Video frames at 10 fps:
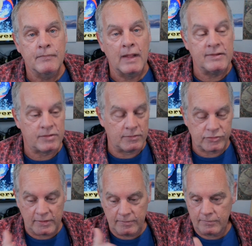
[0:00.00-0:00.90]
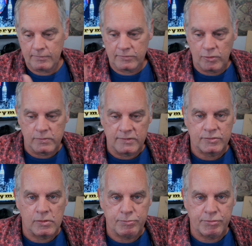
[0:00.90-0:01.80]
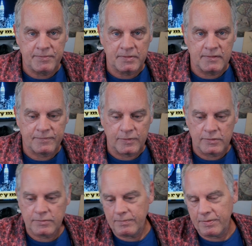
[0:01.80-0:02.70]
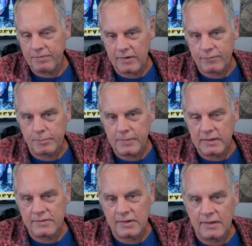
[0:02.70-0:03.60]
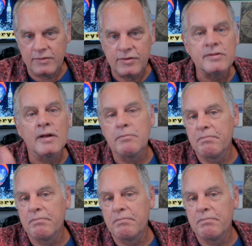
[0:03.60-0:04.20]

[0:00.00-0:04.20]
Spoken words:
And so she told his story briefly in the first 3 or 4 minutes, and then she said,